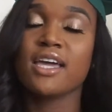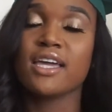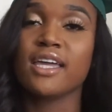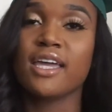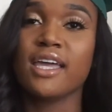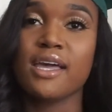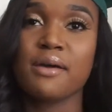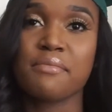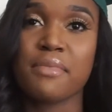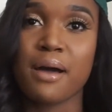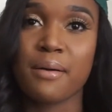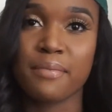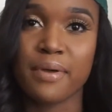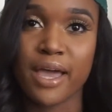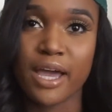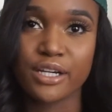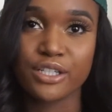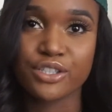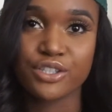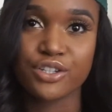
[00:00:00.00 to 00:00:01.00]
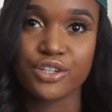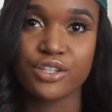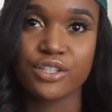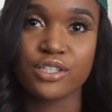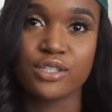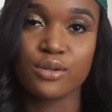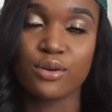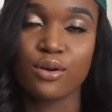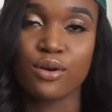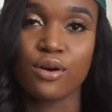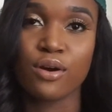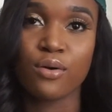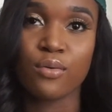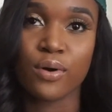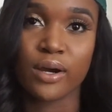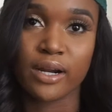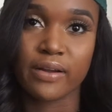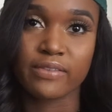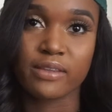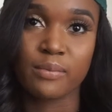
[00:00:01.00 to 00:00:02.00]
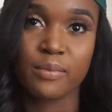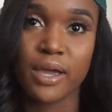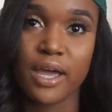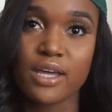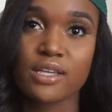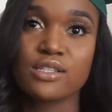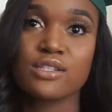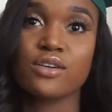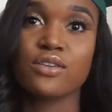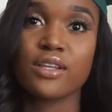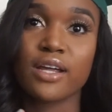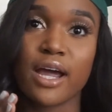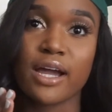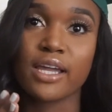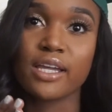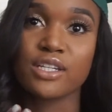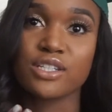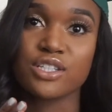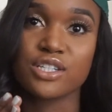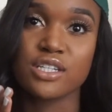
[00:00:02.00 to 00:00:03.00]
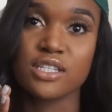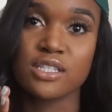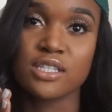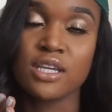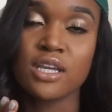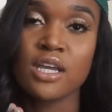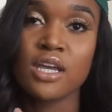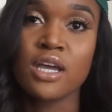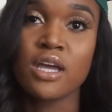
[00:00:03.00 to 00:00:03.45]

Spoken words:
get my bachelor's right off the bat, so that I can just,